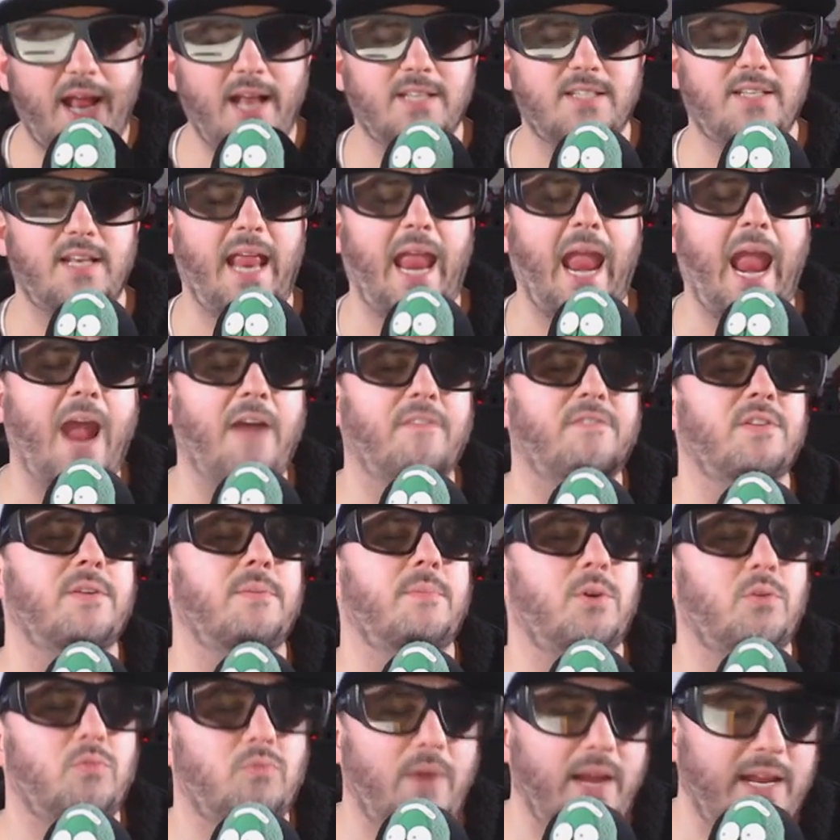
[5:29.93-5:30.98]
and half of them
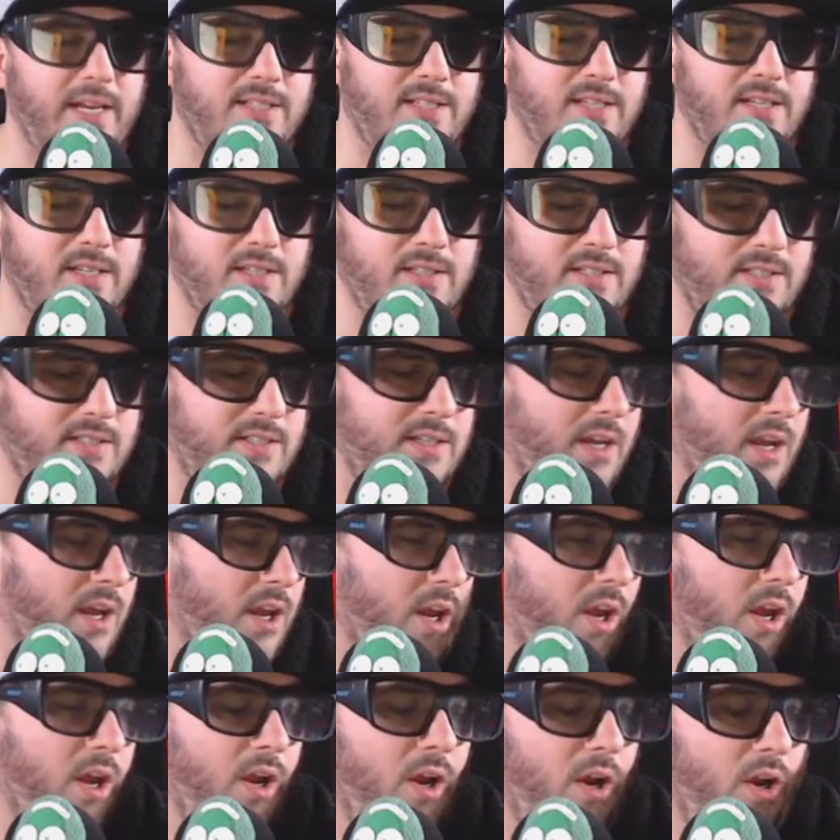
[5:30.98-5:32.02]
are racists
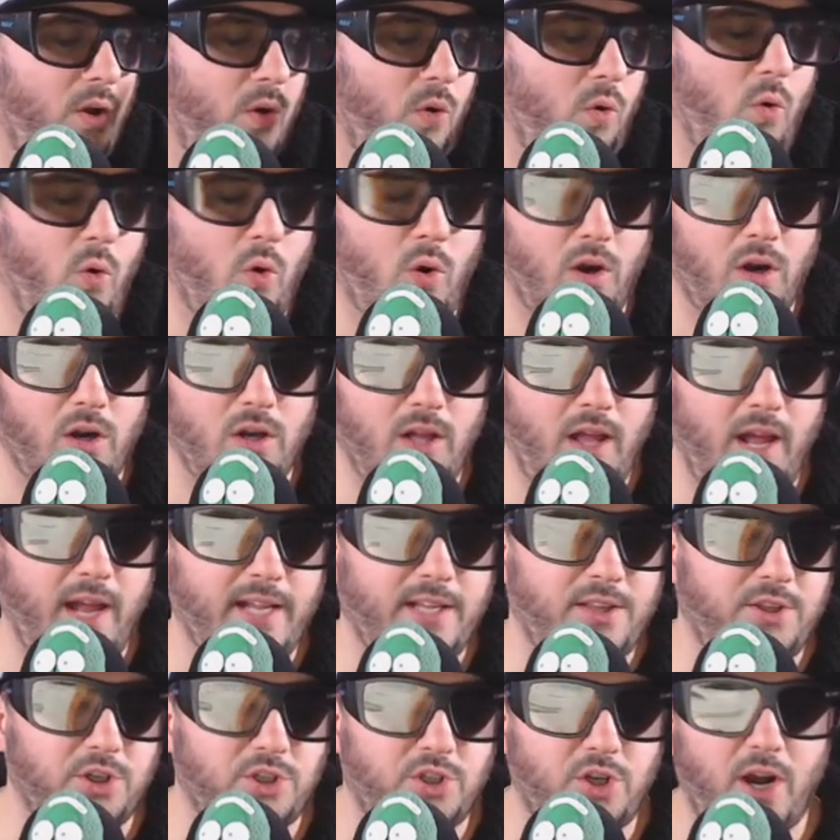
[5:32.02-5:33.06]
or like
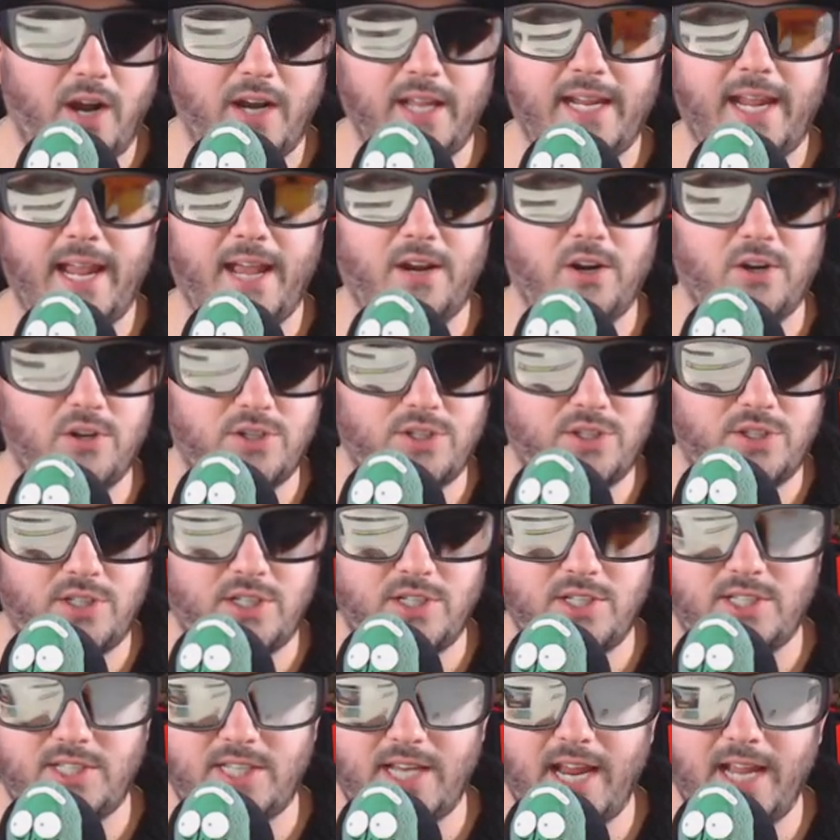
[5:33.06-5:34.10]
they're trying to get her to say